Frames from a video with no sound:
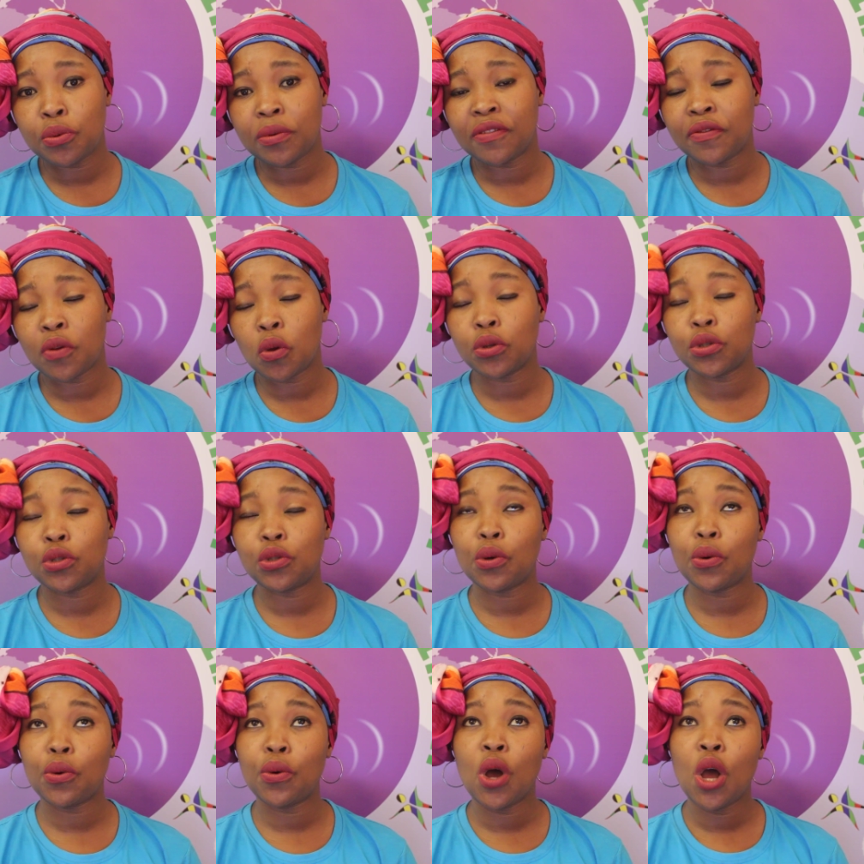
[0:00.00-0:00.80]
We've
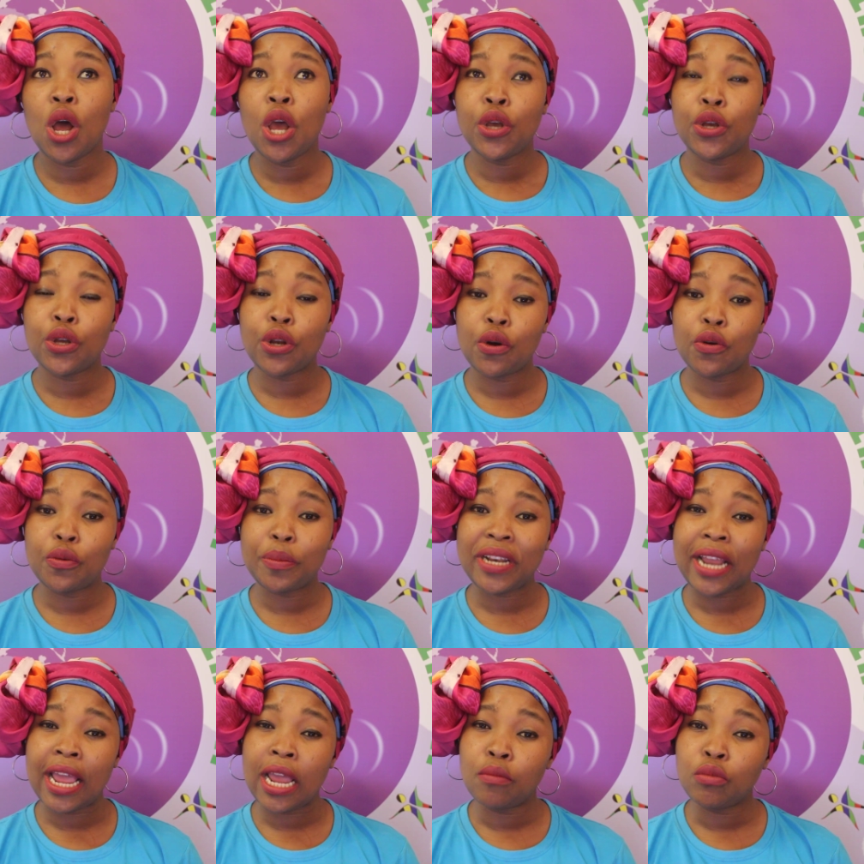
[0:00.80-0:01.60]
also, you know,
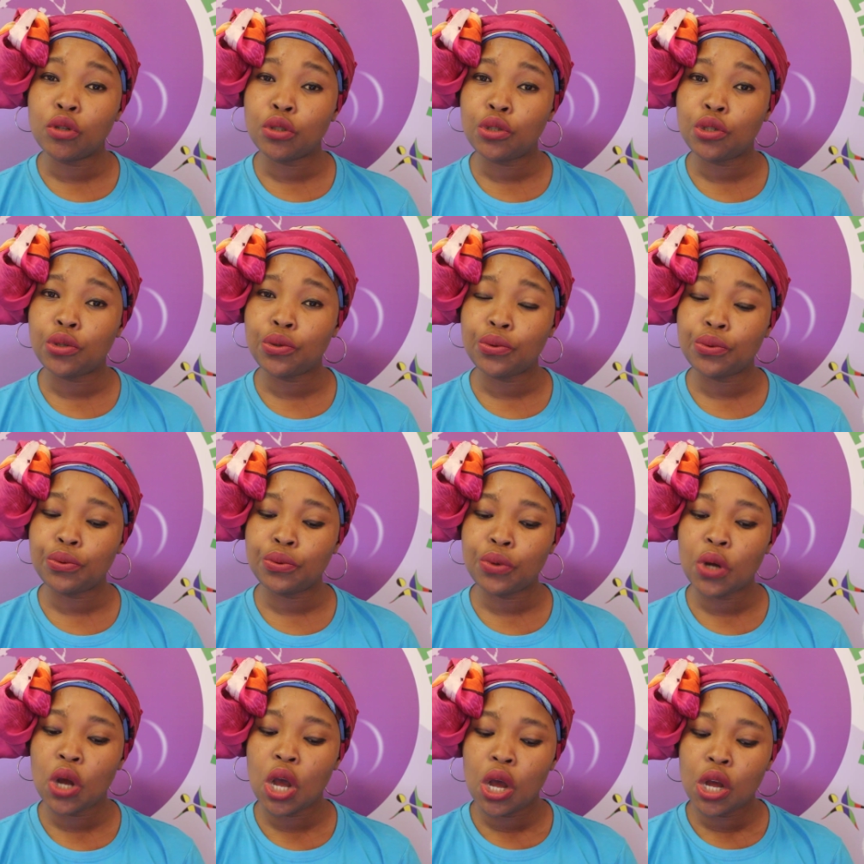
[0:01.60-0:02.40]
been able
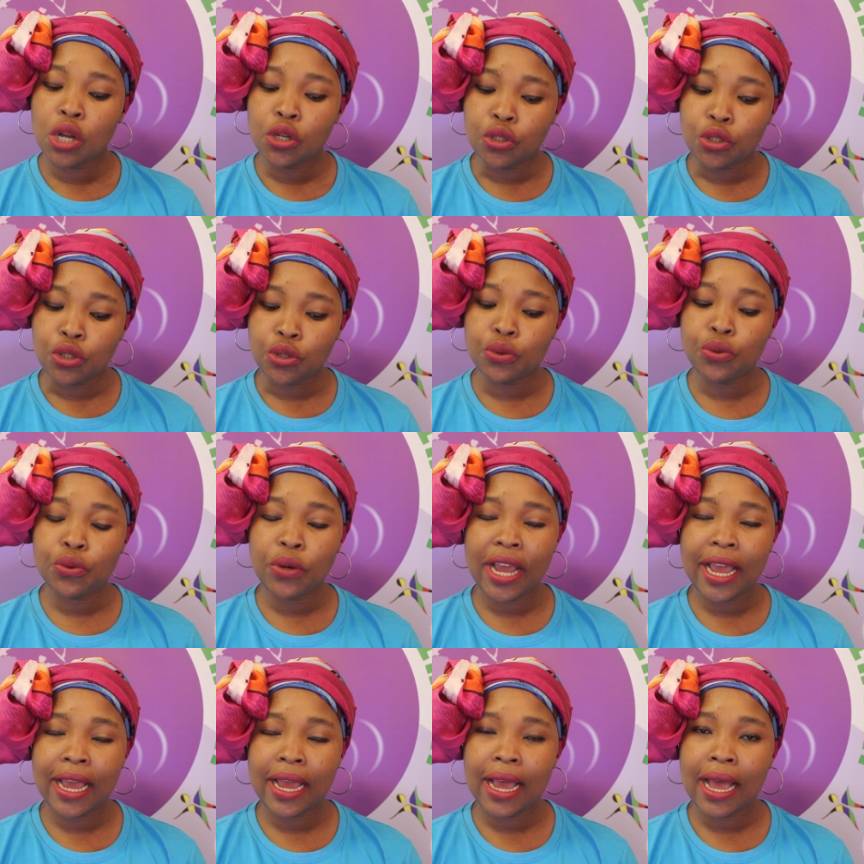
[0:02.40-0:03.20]
to do
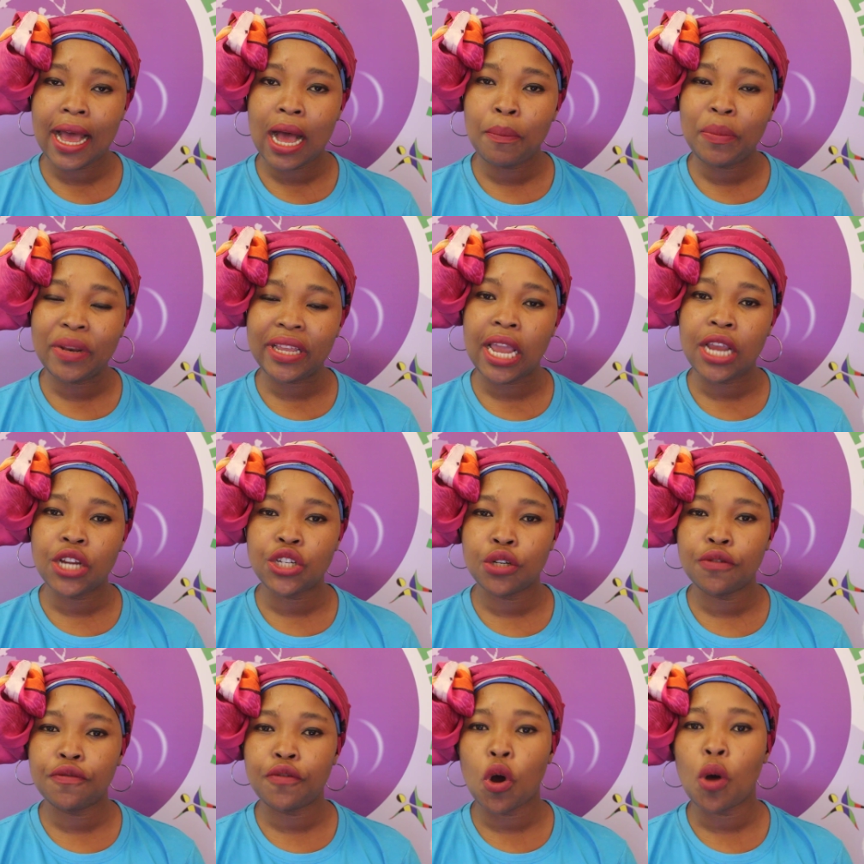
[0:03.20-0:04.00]
an
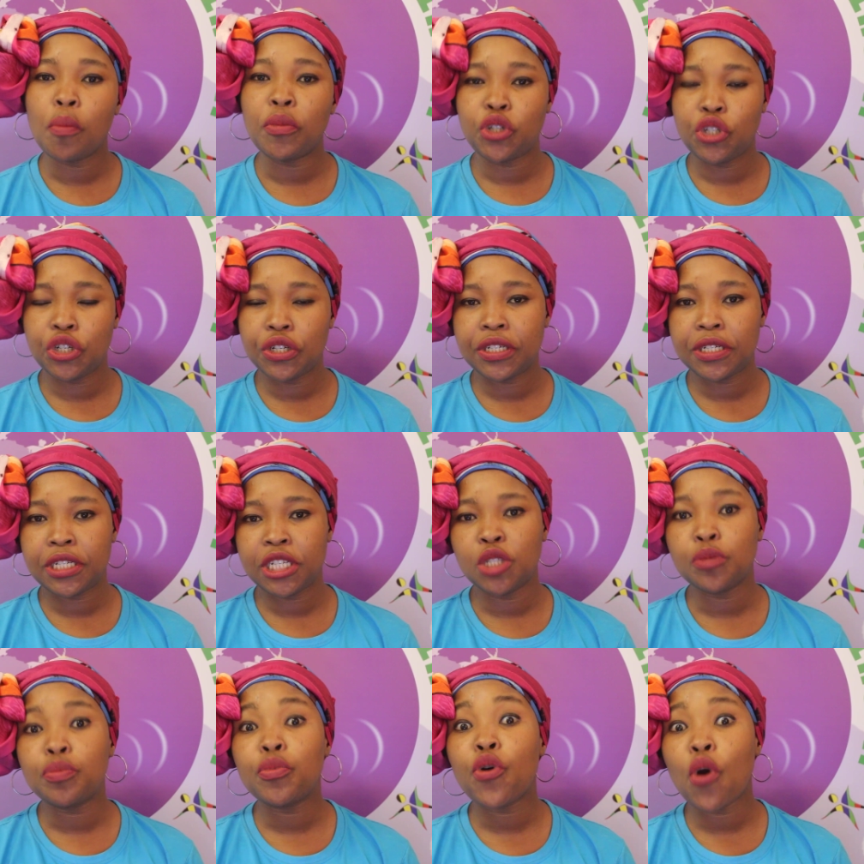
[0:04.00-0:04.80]
application for
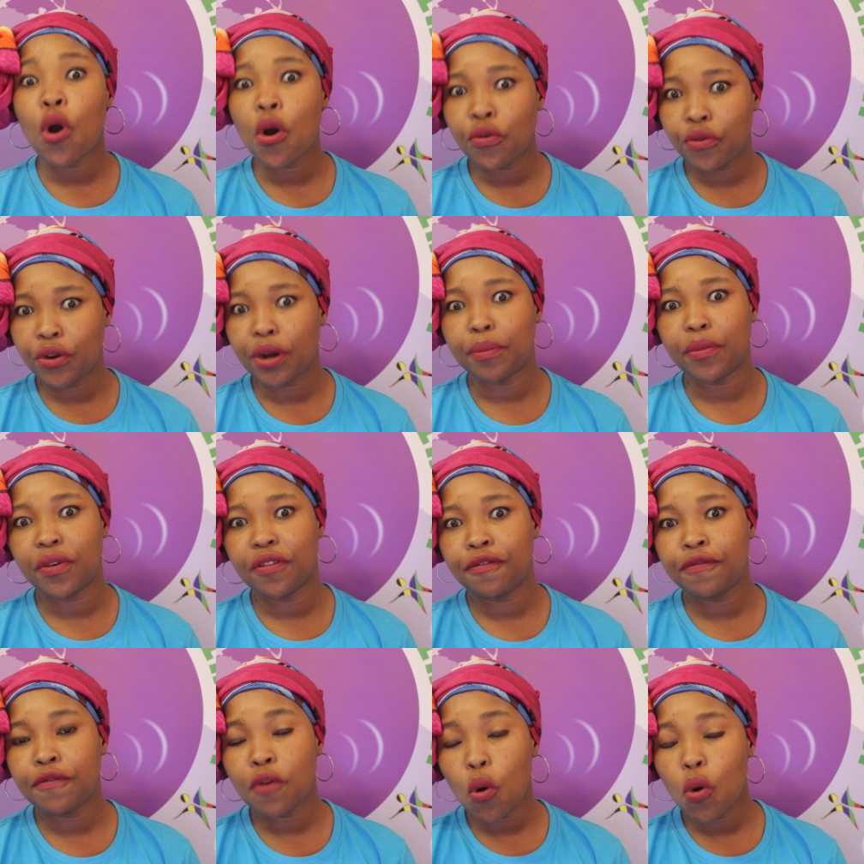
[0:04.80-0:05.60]
opportunities program
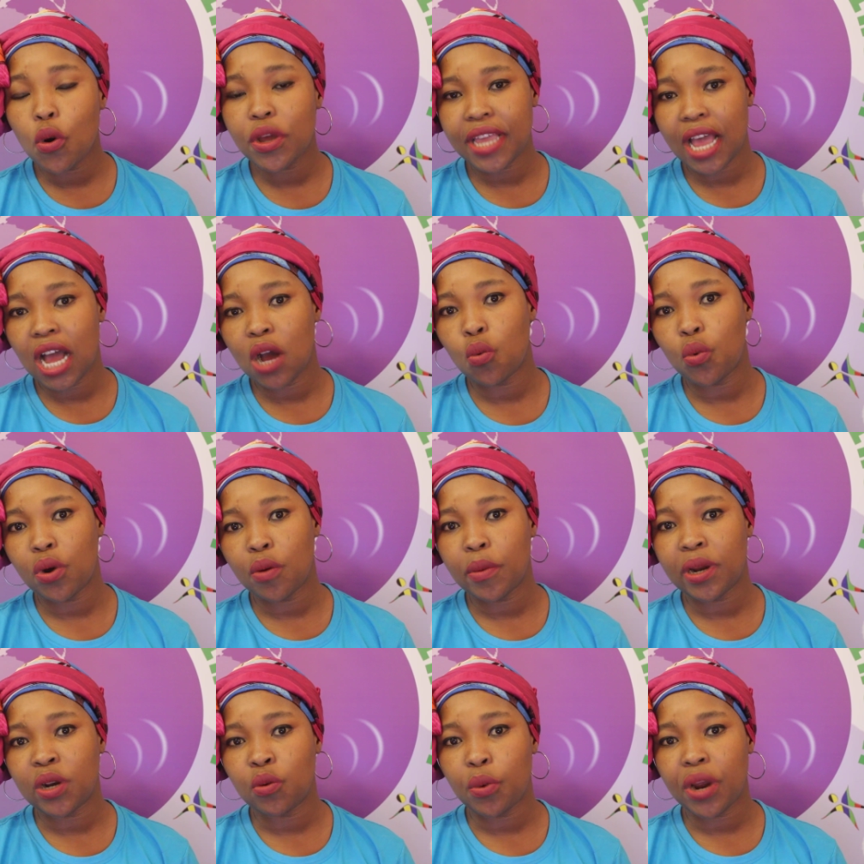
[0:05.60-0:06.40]
for young
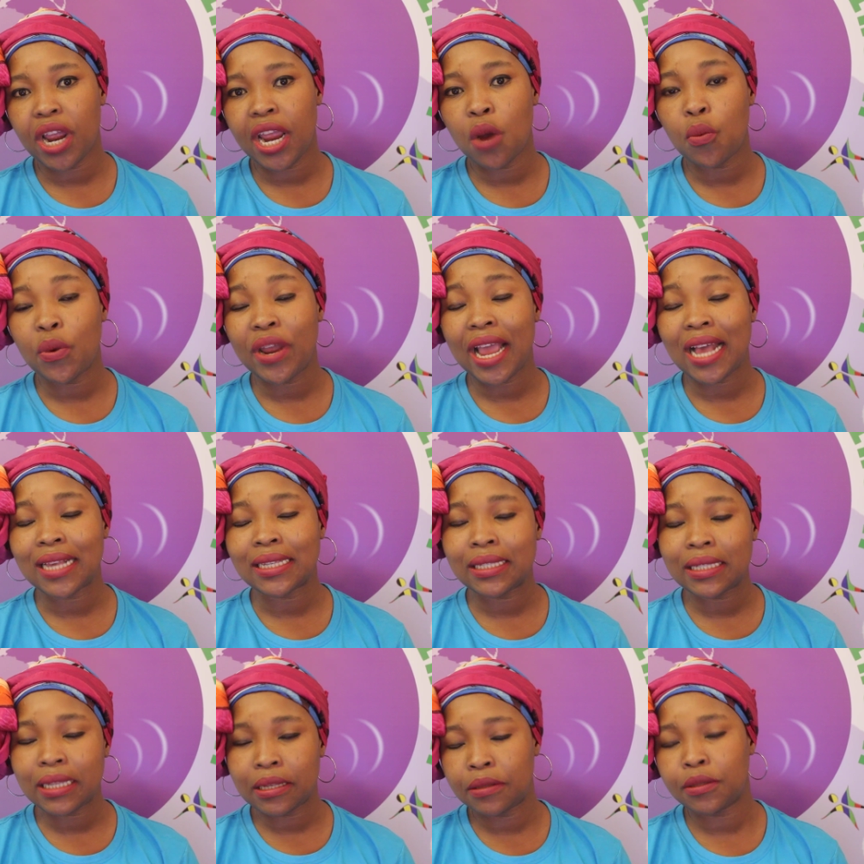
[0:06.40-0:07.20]
women where we
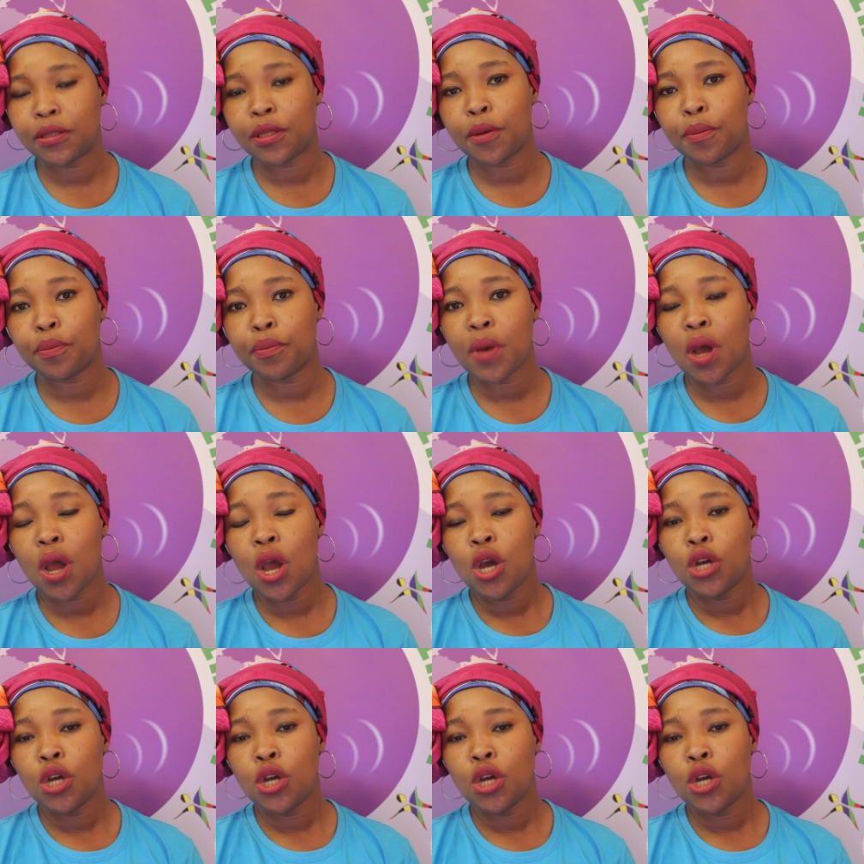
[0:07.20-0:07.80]
assist them